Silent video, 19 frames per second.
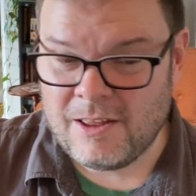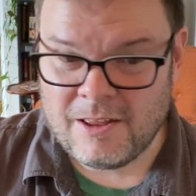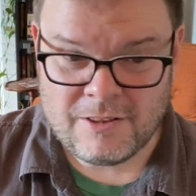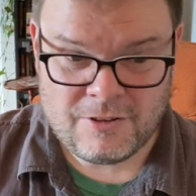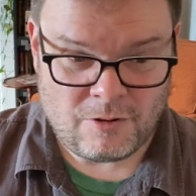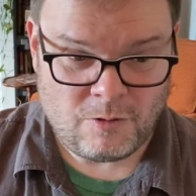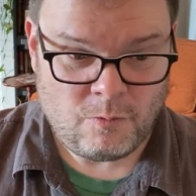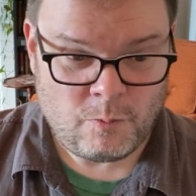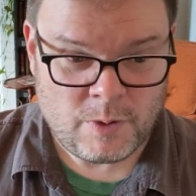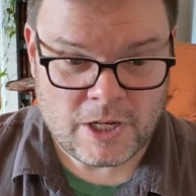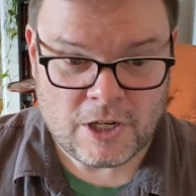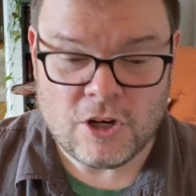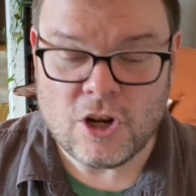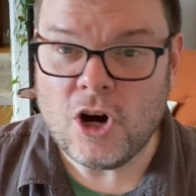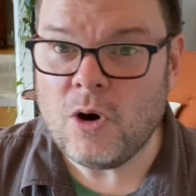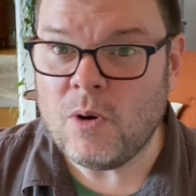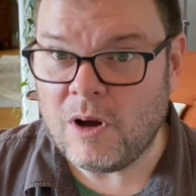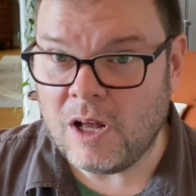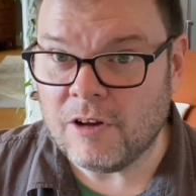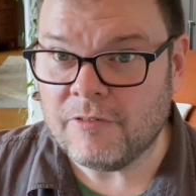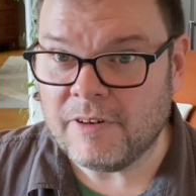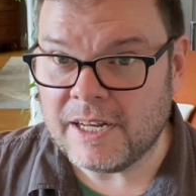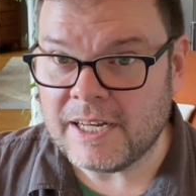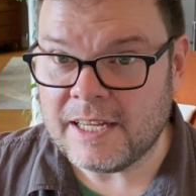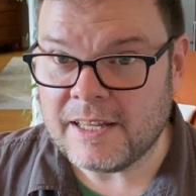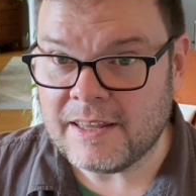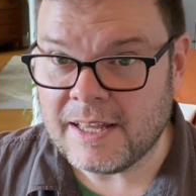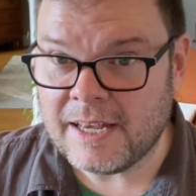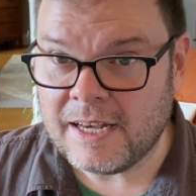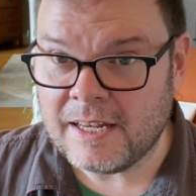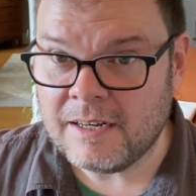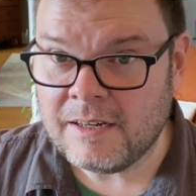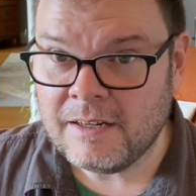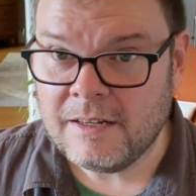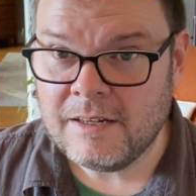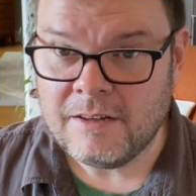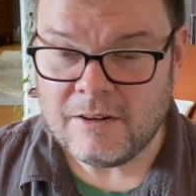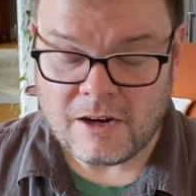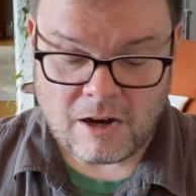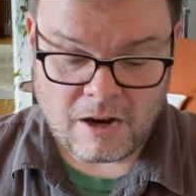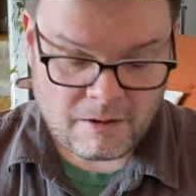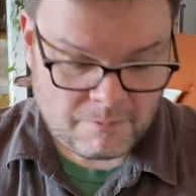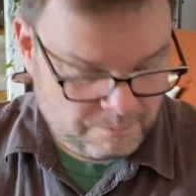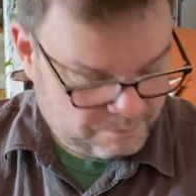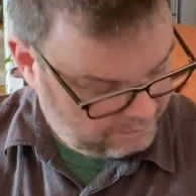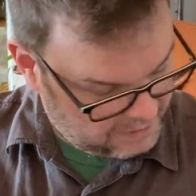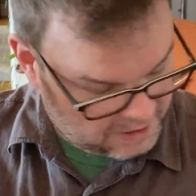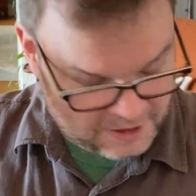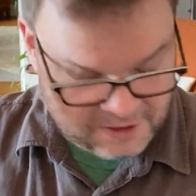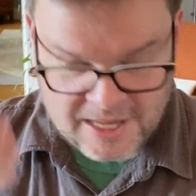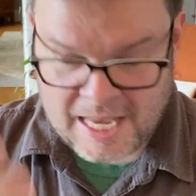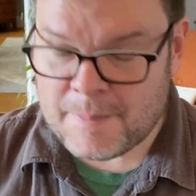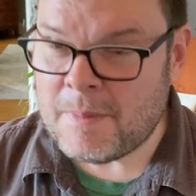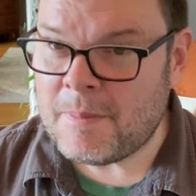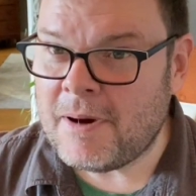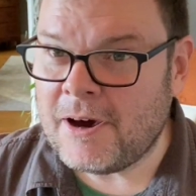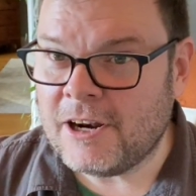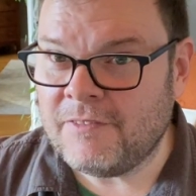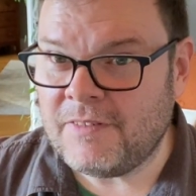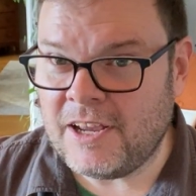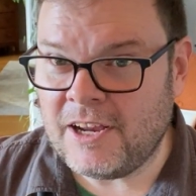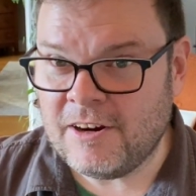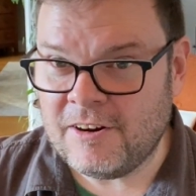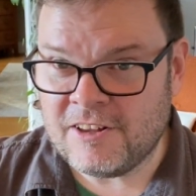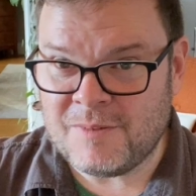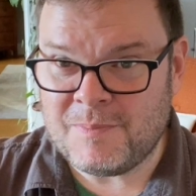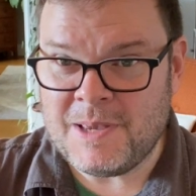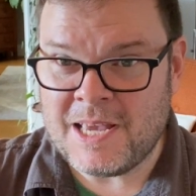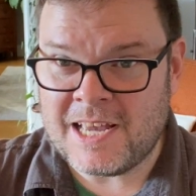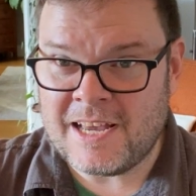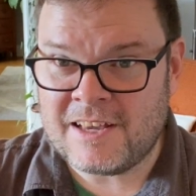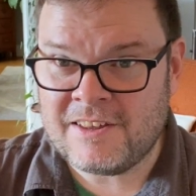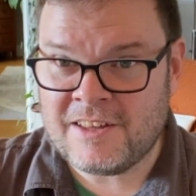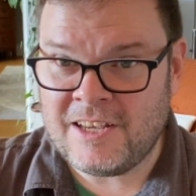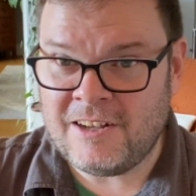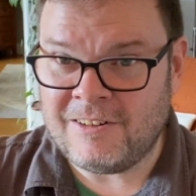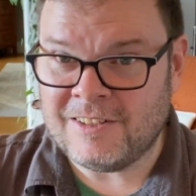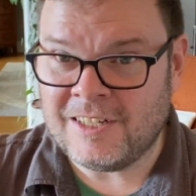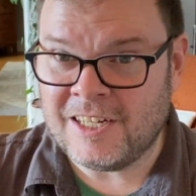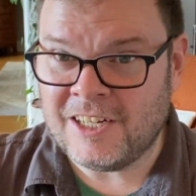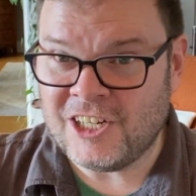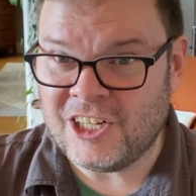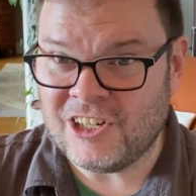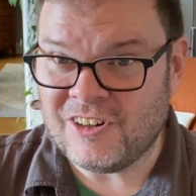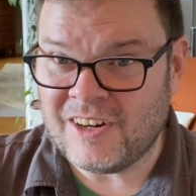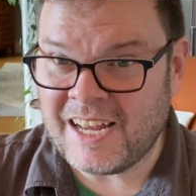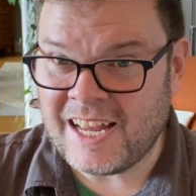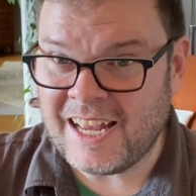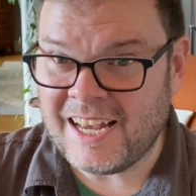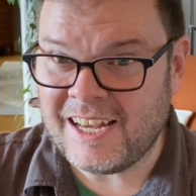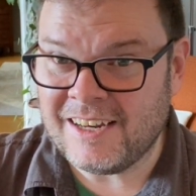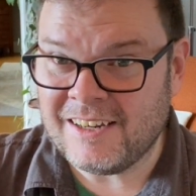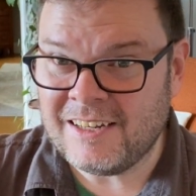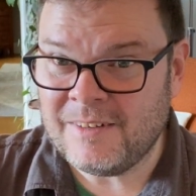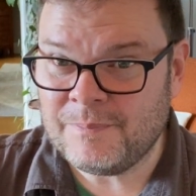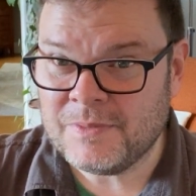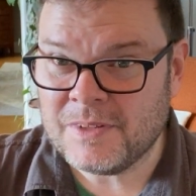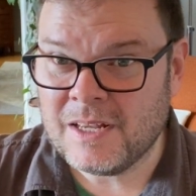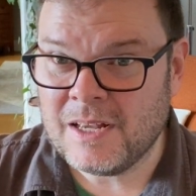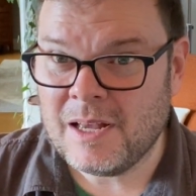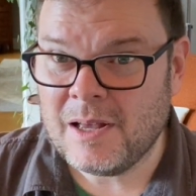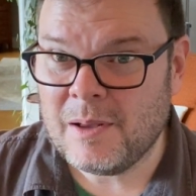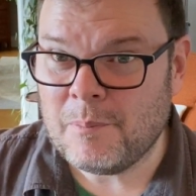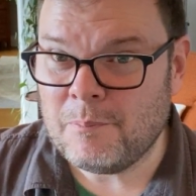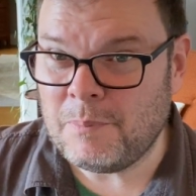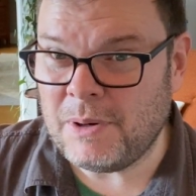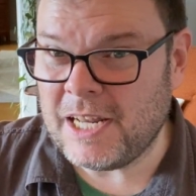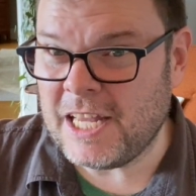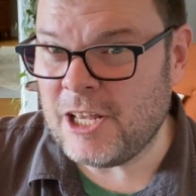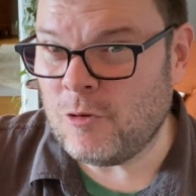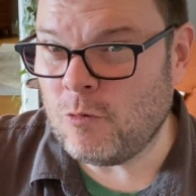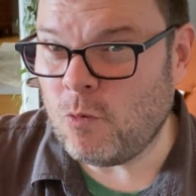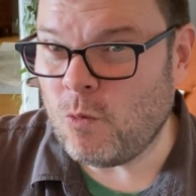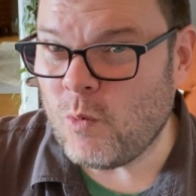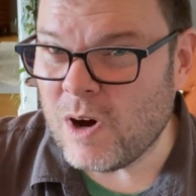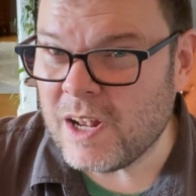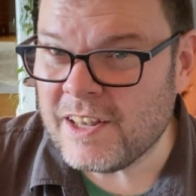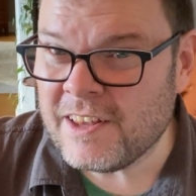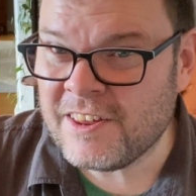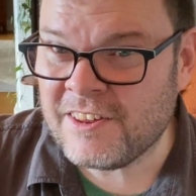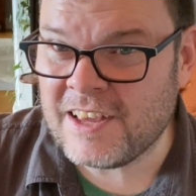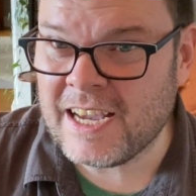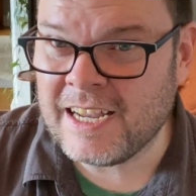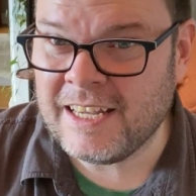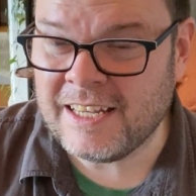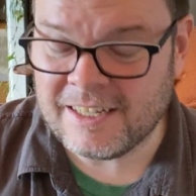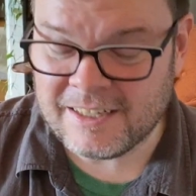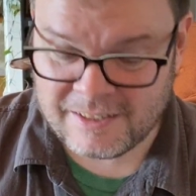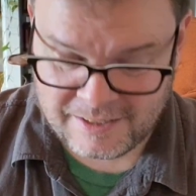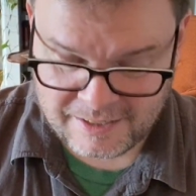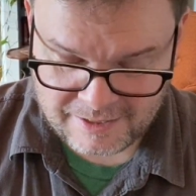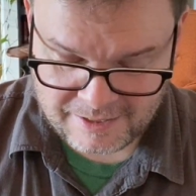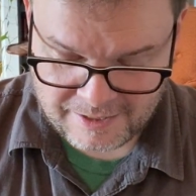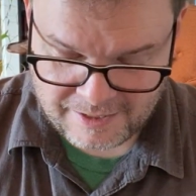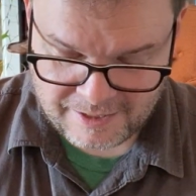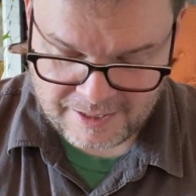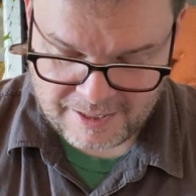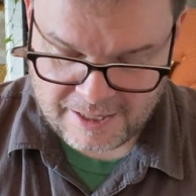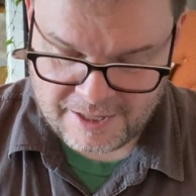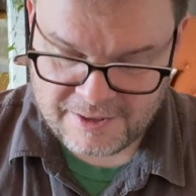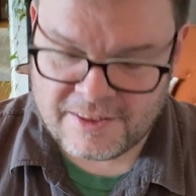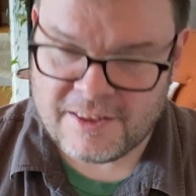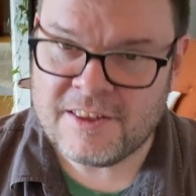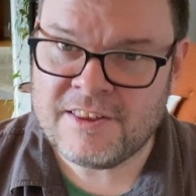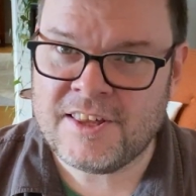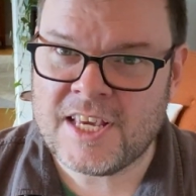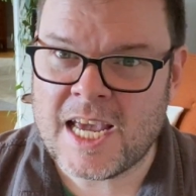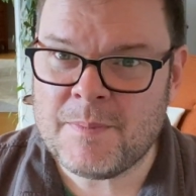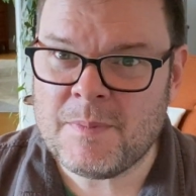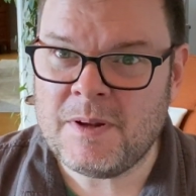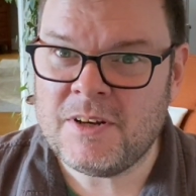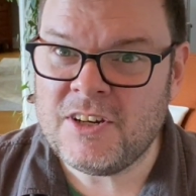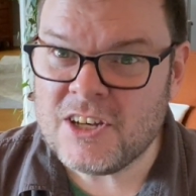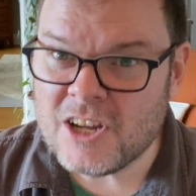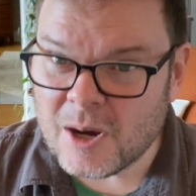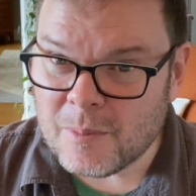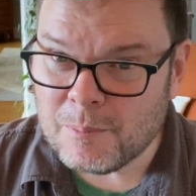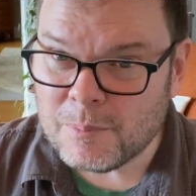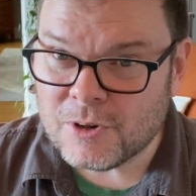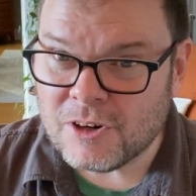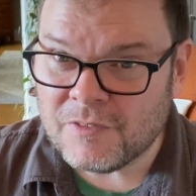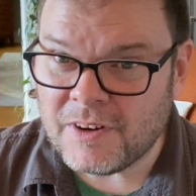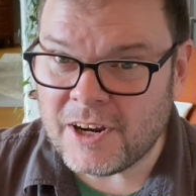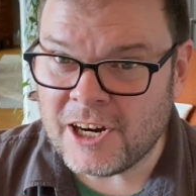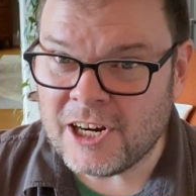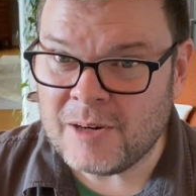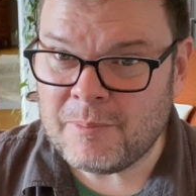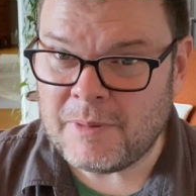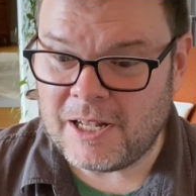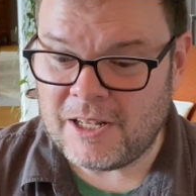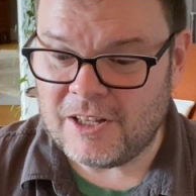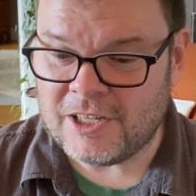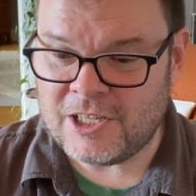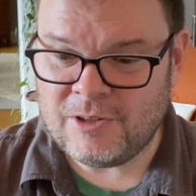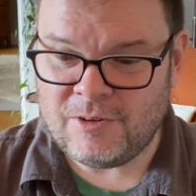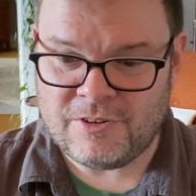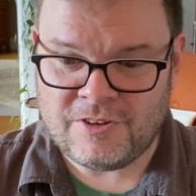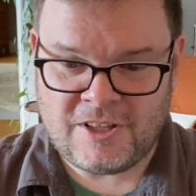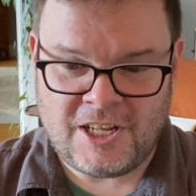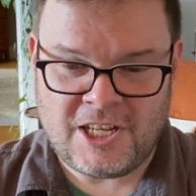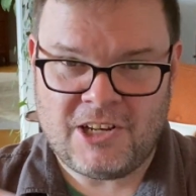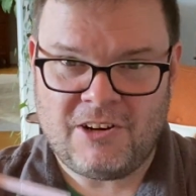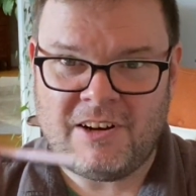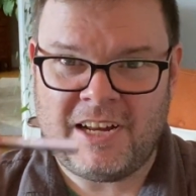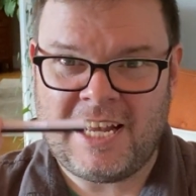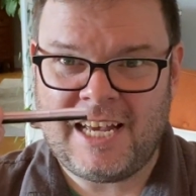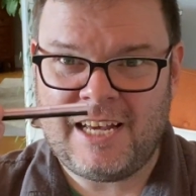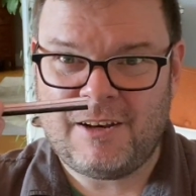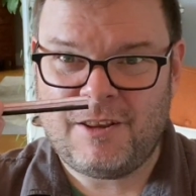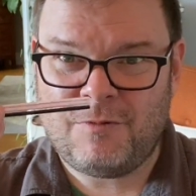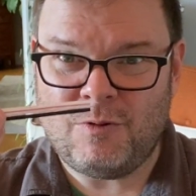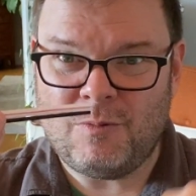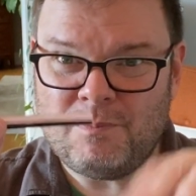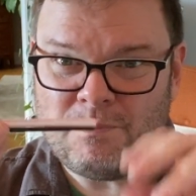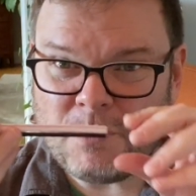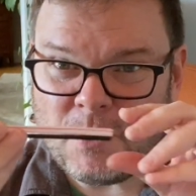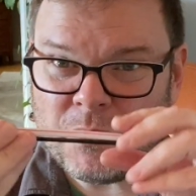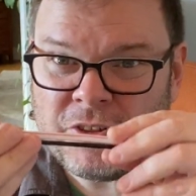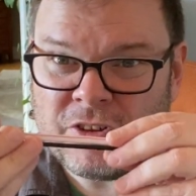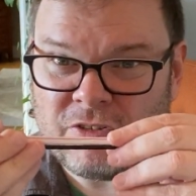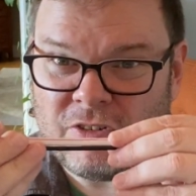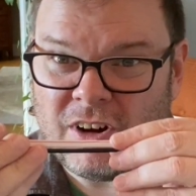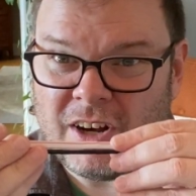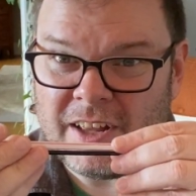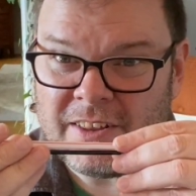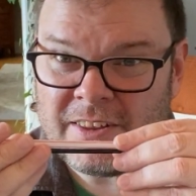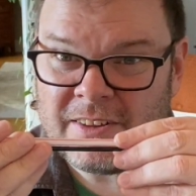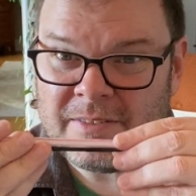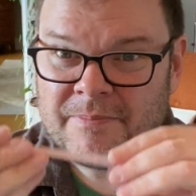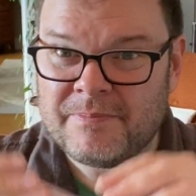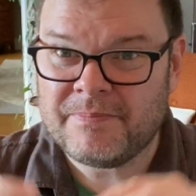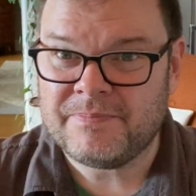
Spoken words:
So we know already that the same amount of air is being exhaled onto your hand. But in 1 second is the same number of air molecules hitting your hand through both straws.